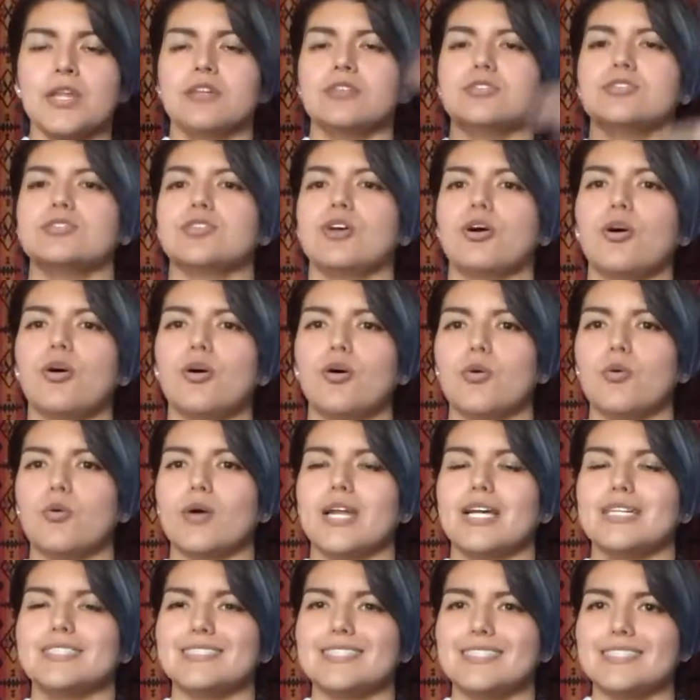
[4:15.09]
So
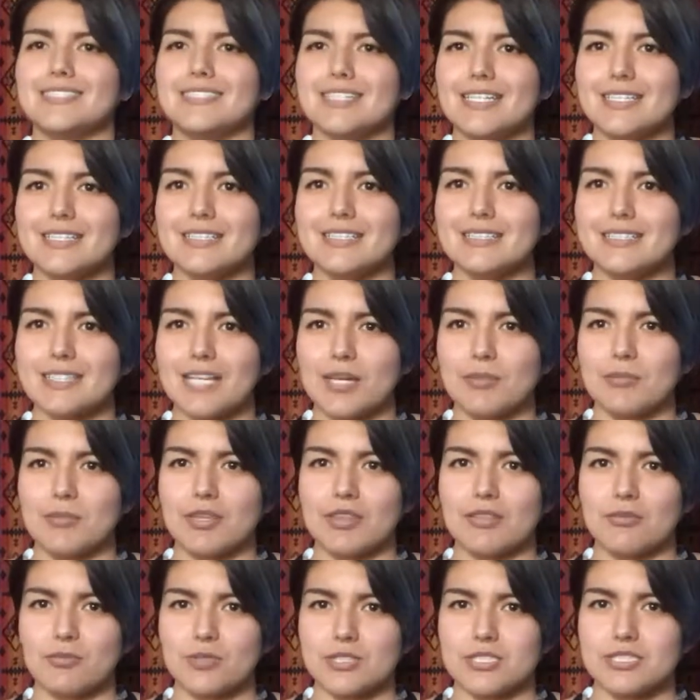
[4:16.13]
when I say dense, I
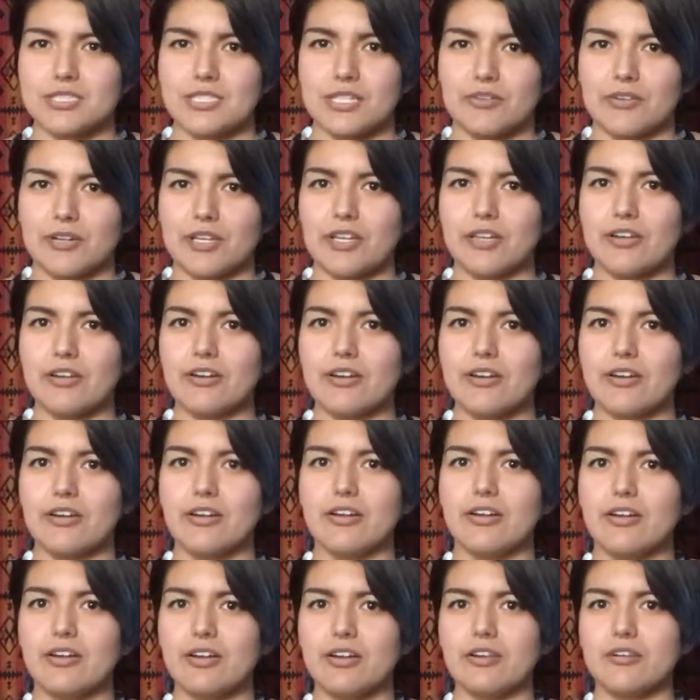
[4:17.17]
mean what's down here
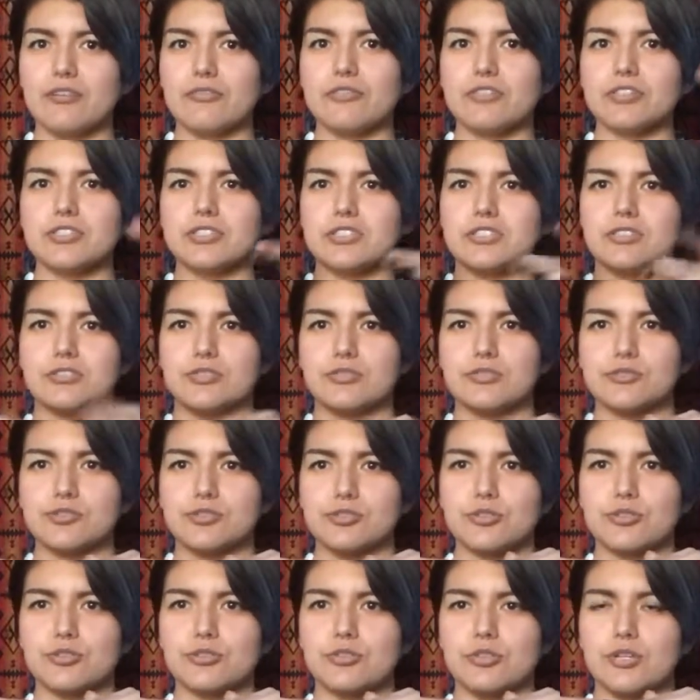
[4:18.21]
versus
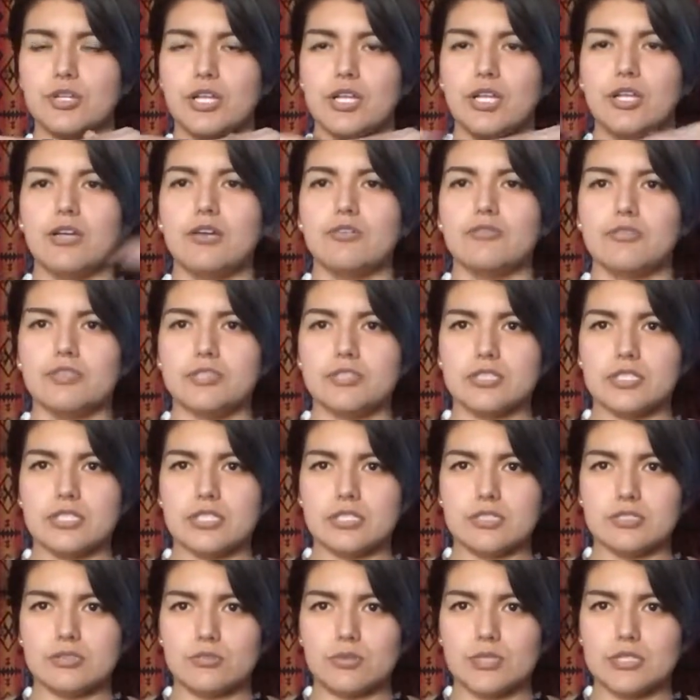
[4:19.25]
neutral
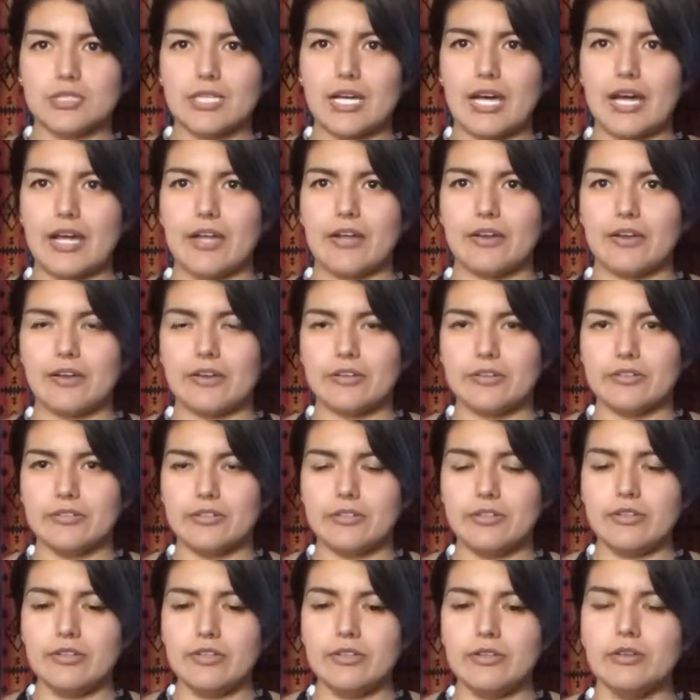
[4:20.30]
versus what's higher
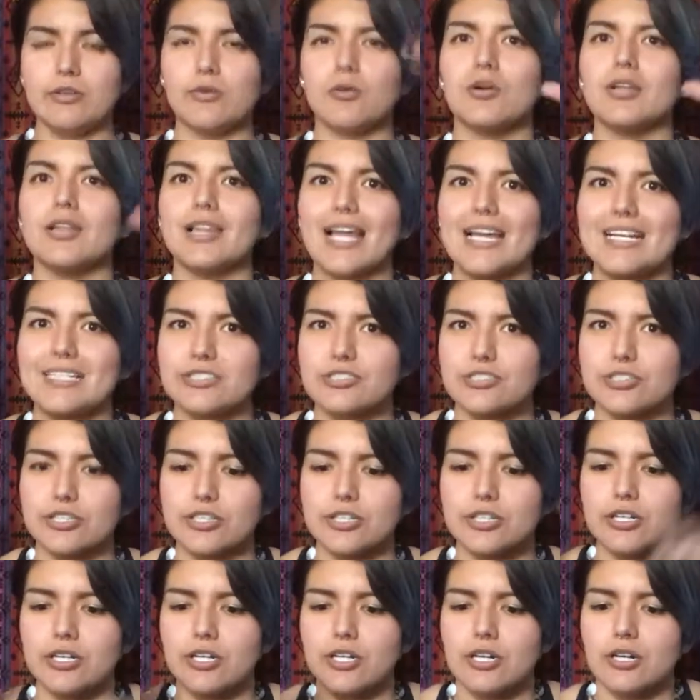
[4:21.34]
or lighter,
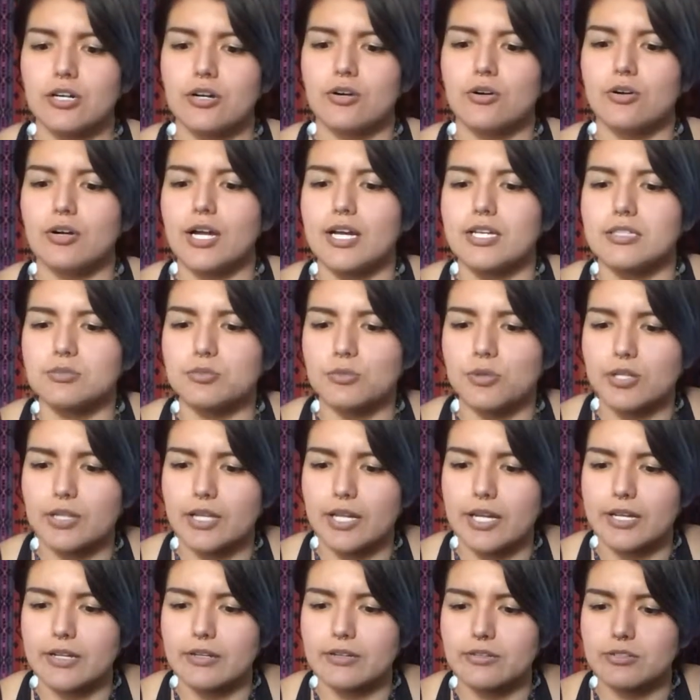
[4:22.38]
or has more
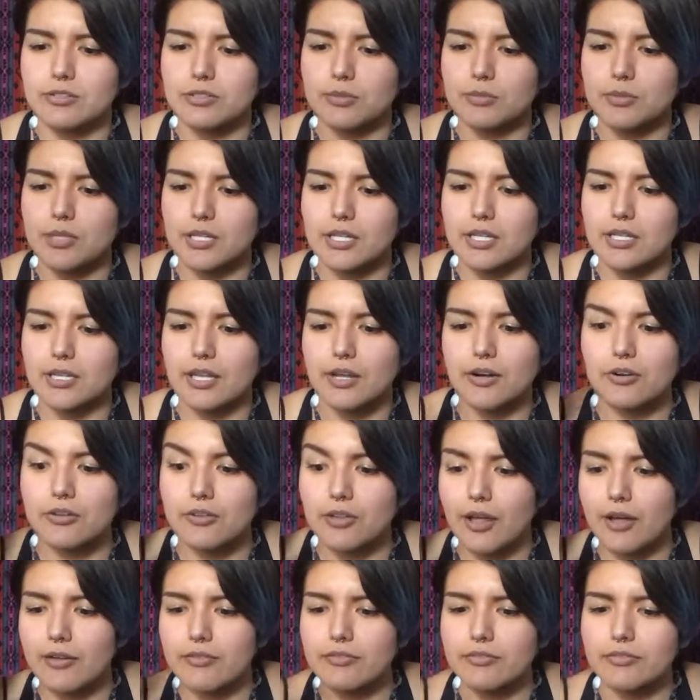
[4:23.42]
light or something like that, or
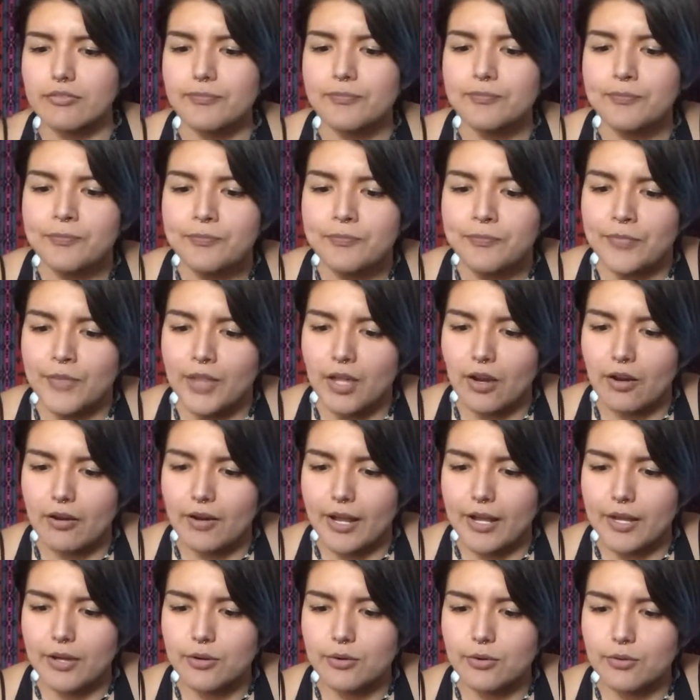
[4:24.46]
love. All
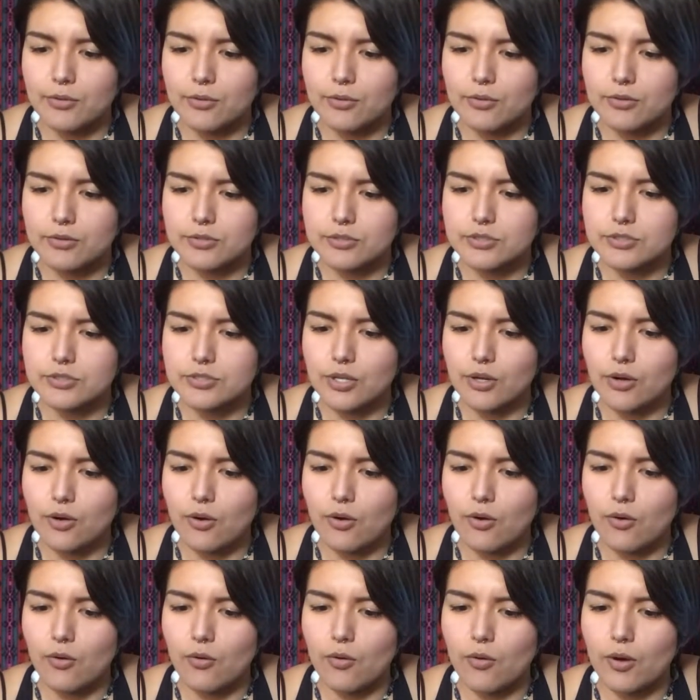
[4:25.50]
right, cool.
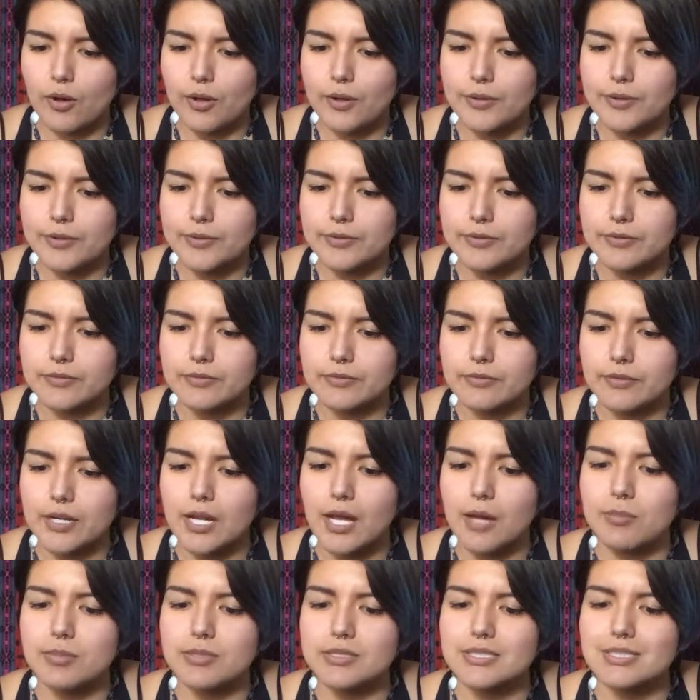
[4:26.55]
So what
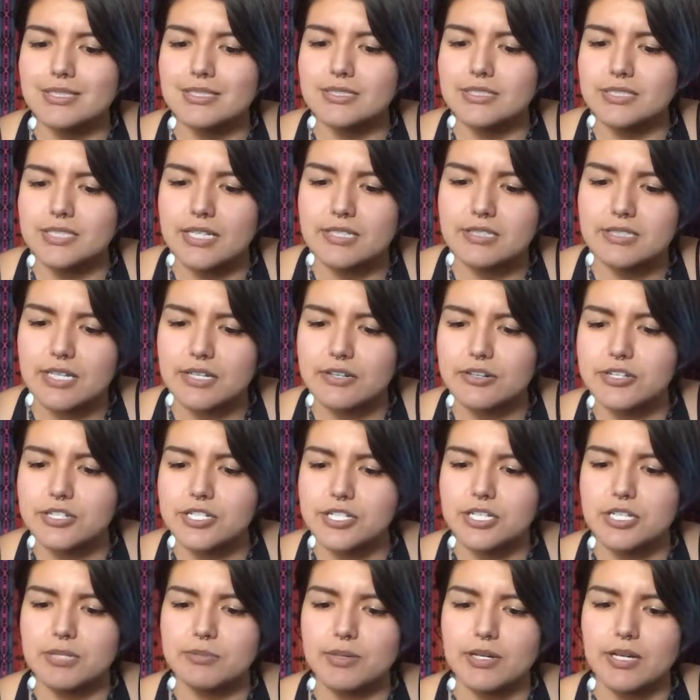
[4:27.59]
happens is dense
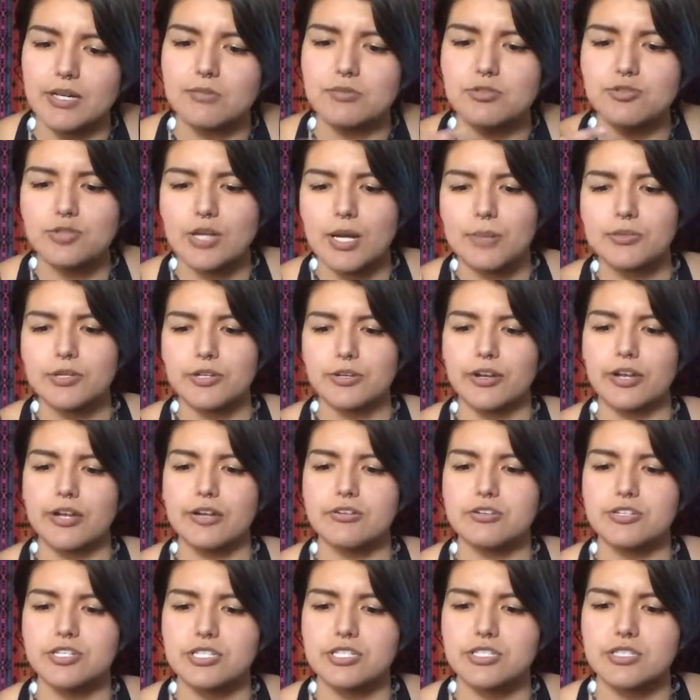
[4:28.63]
energy becomes trapped in our
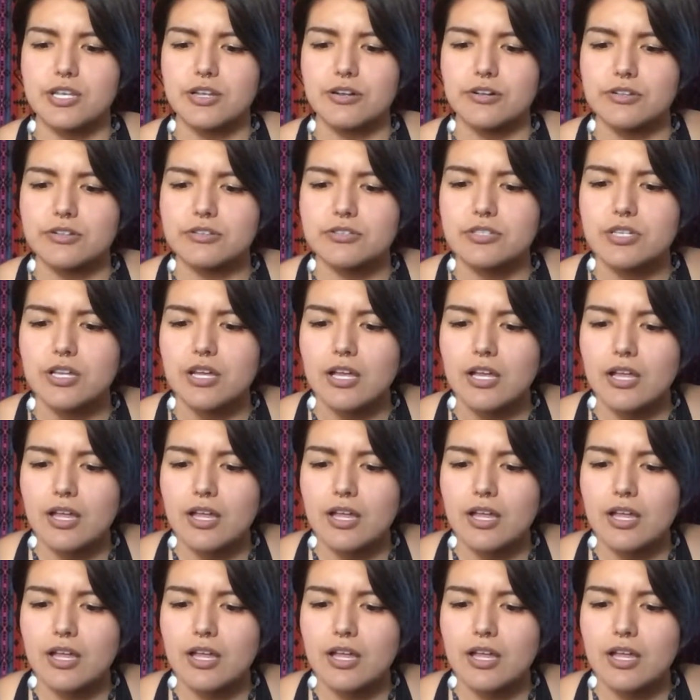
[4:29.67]
energy centers